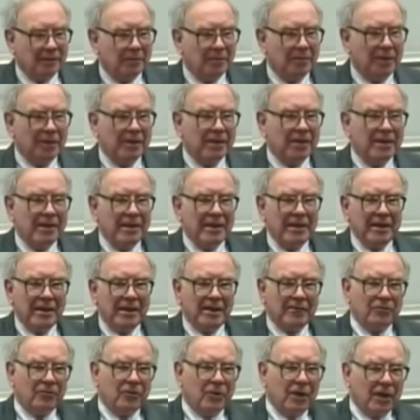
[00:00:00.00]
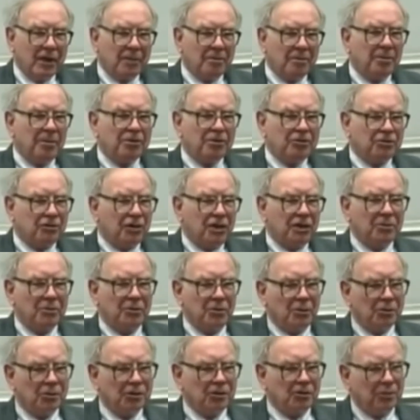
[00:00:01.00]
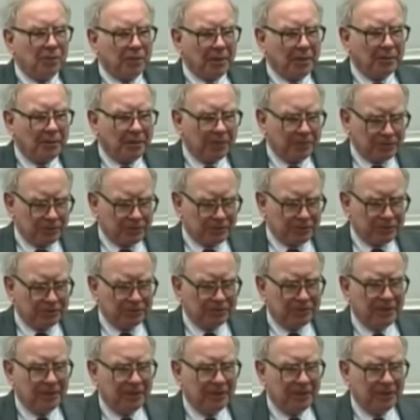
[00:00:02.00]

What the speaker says: But if you had a punch card with only 20 punches,